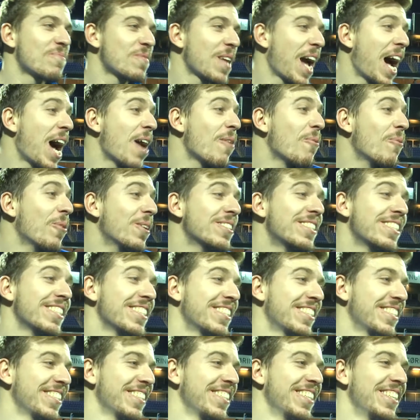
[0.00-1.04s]
I want
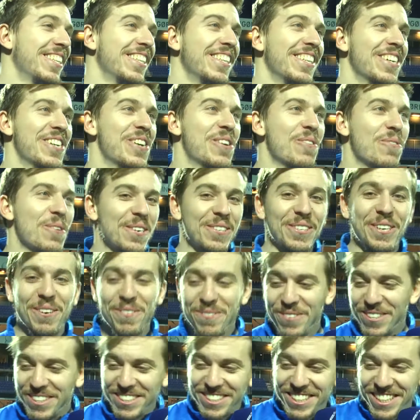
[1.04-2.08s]
it. When
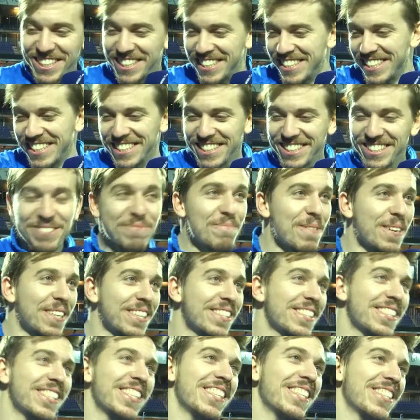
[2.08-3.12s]
referee said this
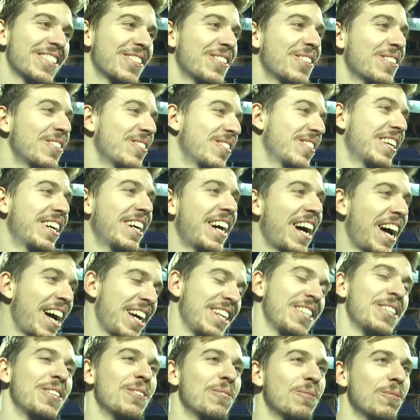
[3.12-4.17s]
penalty, so
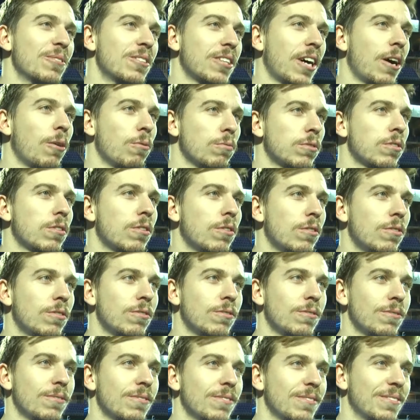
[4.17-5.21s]
I knew it, I would
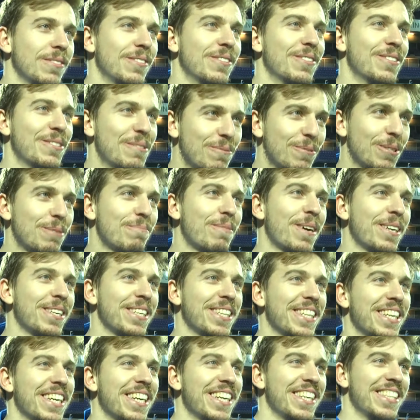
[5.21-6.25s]
score with
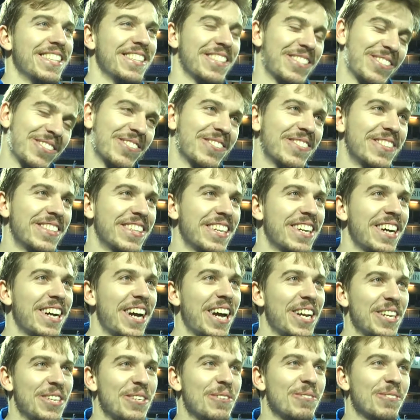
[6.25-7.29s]
Panenka. So
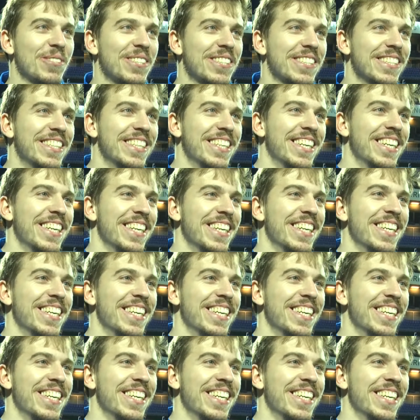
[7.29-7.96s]
I knew it.